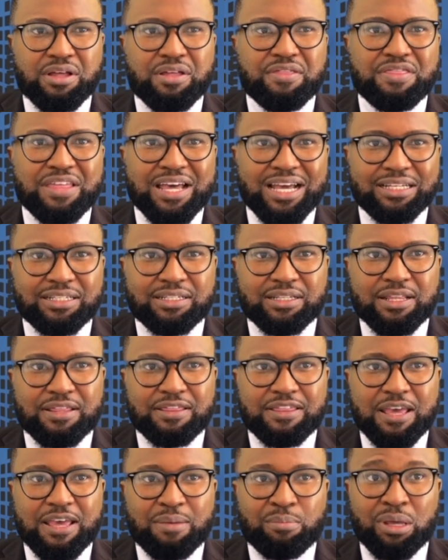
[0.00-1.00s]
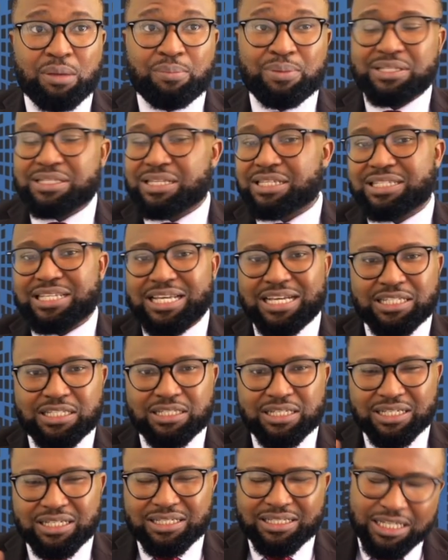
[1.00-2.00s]
that they may be
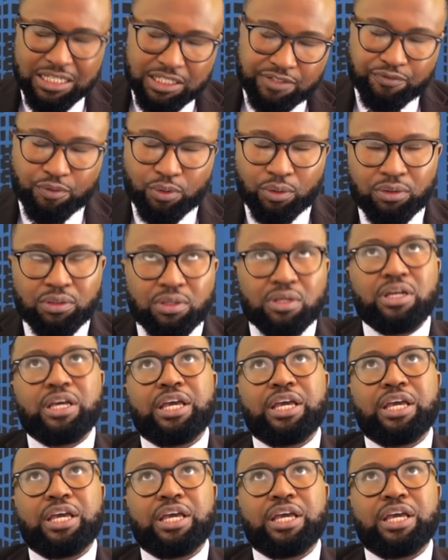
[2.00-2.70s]
successful